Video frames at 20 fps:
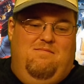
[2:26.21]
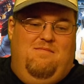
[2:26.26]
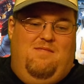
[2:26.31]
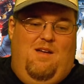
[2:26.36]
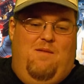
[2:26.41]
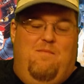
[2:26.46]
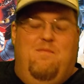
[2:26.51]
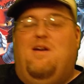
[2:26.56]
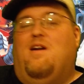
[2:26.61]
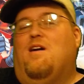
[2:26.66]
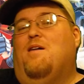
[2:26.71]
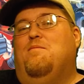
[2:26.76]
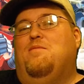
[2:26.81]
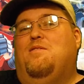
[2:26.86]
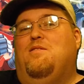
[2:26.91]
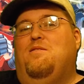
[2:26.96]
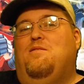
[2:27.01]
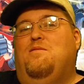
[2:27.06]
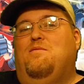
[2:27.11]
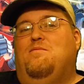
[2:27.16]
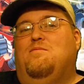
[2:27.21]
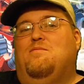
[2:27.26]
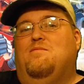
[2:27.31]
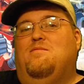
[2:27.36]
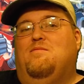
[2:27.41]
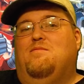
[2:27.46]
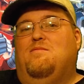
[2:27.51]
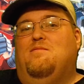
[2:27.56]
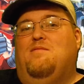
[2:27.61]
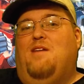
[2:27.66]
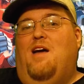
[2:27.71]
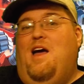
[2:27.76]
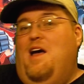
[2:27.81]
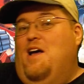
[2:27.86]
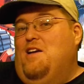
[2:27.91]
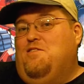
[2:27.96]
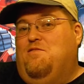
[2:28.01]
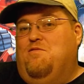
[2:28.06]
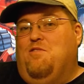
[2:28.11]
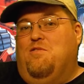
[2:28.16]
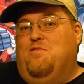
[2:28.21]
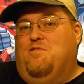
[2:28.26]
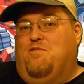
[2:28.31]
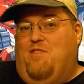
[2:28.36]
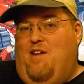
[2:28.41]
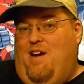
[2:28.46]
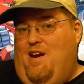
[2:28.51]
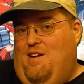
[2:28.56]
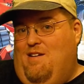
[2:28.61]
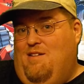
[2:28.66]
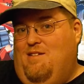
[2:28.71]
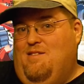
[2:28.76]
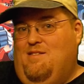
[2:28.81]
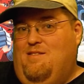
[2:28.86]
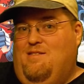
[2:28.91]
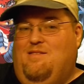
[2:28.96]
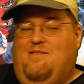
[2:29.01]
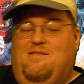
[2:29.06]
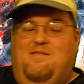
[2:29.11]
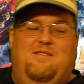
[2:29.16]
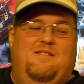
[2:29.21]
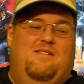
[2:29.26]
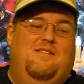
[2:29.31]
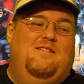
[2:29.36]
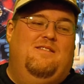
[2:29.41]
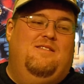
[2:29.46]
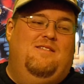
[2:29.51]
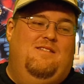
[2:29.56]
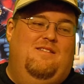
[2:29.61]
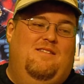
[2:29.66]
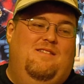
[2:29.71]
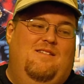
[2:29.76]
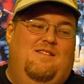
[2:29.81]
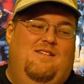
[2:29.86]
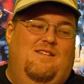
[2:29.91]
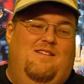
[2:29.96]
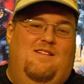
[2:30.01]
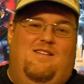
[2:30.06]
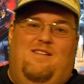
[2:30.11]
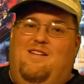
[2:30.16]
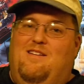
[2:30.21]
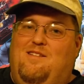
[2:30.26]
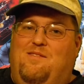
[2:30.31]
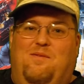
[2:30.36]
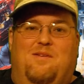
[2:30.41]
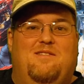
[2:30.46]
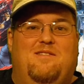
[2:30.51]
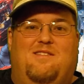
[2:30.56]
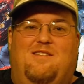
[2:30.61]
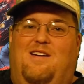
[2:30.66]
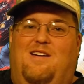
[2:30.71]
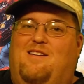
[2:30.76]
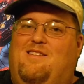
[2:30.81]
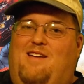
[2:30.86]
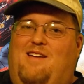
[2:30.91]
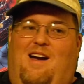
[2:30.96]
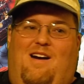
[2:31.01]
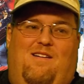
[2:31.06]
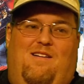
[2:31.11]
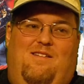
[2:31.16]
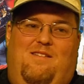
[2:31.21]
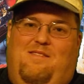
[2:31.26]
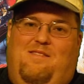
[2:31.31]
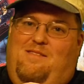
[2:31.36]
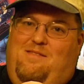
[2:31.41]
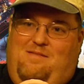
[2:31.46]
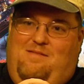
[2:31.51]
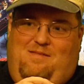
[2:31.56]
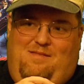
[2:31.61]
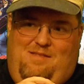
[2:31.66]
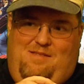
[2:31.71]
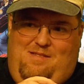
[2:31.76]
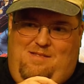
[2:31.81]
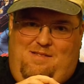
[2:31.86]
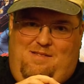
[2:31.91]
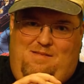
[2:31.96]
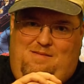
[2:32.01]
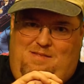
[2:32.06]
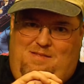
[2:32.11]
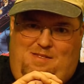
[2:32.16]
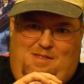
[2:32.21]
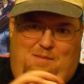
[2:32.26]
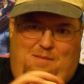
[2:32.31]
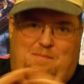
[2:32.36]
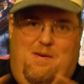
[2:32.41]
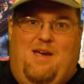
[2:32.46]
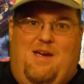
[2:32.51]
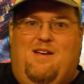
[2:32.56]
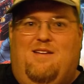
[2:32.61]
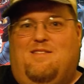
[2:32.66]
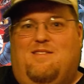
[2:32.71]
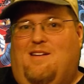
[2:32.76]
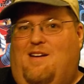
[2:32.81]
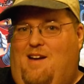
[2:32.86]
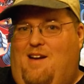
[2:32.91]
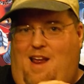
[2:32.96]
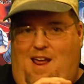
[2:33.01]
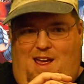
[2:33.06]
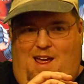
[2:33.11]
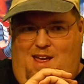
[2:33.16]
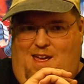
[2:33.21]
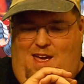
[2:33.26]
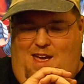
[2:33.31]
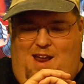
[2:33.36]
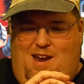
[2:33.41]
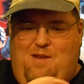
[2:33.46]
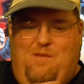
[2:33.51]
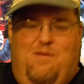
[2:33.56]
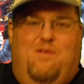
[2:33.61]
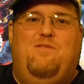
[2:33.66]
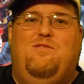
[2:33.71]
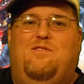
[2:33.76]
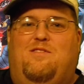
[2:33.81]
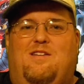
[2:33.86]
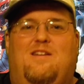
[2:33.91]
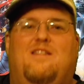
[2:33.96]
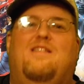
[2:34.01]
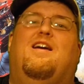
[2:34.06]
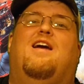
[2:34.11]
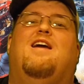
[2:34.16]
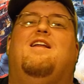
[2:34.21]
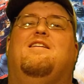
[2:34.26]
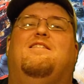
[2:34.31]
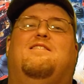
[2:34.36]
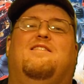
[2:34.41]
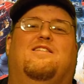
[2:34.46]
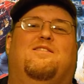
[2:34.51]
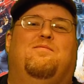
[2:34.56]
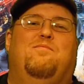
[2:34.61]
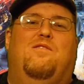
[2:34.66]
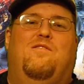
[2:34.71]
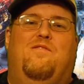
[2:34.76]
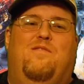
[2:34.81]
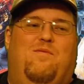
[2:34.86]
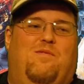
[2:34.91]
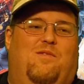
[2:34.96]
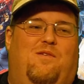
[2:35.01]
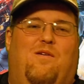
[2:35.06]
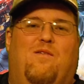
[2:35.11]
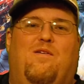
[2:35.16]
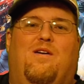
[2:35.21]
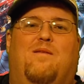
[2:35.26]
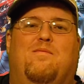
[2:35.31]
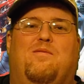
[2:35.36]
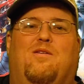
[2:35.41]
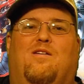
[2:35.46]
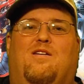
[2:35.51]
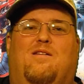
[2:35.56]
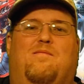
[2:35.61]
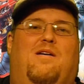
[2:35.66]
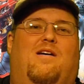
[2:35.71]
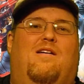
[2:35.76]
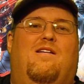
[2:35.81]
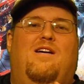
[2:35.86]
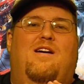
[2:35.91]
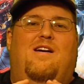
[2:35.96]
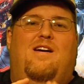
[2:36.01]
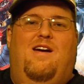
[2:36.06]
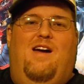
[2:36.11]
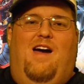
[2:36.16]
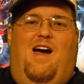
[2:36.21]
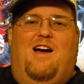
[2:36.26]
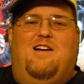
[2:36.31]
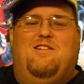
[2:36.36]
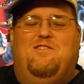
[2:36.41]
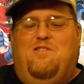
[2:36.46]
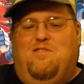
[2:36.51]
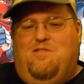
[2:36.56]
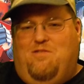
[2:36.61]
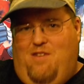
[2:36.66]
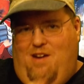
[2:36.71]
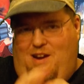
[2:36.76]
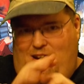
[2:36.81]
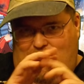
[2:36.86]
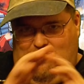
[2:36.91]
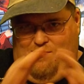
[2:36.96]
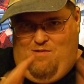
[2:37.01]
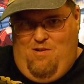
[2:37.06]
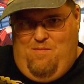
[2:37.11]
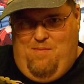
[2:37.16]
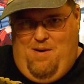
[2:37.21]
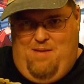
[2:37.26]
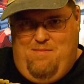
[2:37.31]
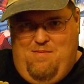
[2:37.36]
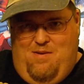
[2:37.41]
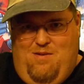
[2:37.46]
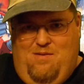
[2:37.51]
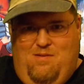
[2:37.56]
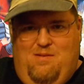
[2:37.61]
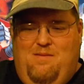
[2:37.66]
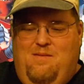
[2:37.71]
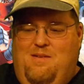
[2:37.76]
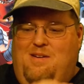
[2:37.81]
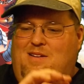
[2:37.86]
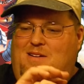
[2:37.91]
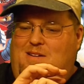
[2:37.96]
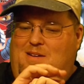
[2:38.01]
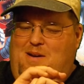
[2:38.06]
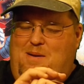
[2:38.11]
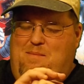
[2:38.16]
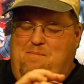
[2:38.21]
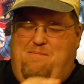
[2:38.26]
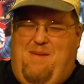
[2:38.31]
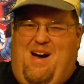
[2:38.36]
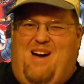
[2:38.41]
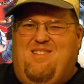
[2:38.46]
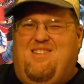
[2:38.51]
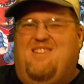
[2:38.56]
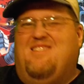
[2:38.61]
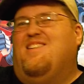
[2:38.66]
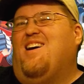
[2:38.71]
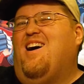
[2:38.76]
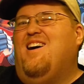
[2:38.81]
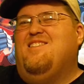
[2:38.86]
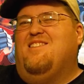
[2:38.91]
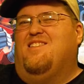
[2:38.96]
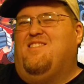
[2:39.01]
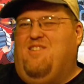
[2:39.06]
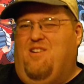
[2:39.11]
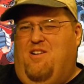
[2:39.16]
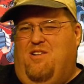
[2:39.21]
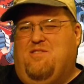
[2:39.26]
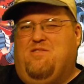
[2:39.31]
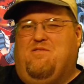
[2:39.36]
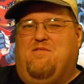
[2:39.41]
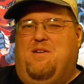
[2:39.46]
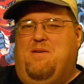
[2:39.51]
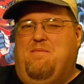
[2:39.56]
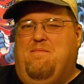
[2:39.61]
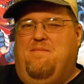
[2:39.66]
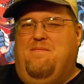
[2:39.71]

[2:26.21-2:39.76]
Then we come to Astro Train. This one sticks out the biggest, and anyone who's seen the 86 movie will know what I'm talking about. Astro Train in robot mode, about the size of Starscream.